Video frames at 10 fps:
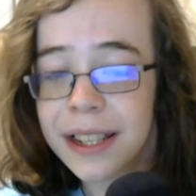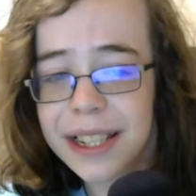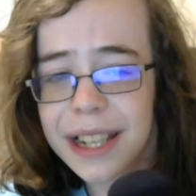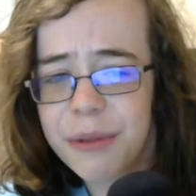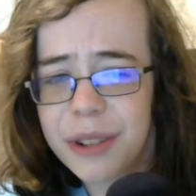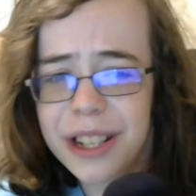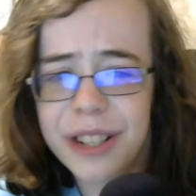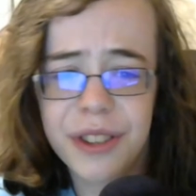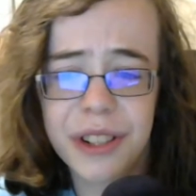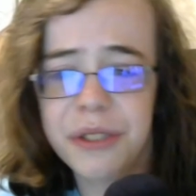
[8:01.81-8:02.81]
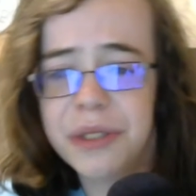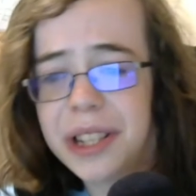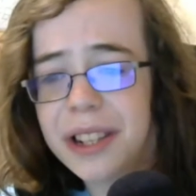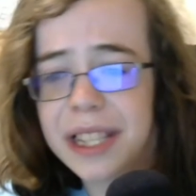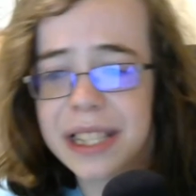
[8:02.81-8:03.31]
is that we're introduced to
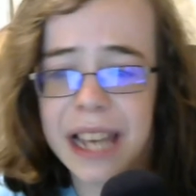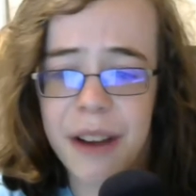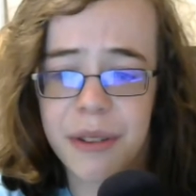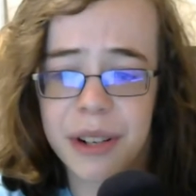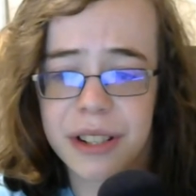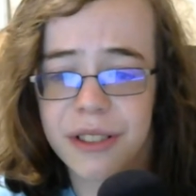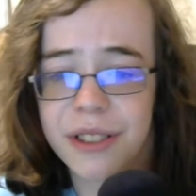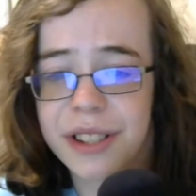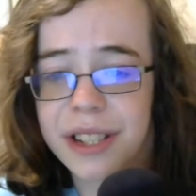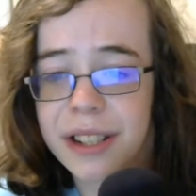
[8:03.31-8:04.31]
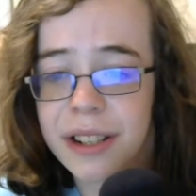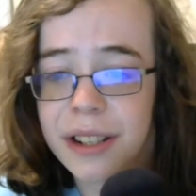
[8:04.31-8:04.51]
these characters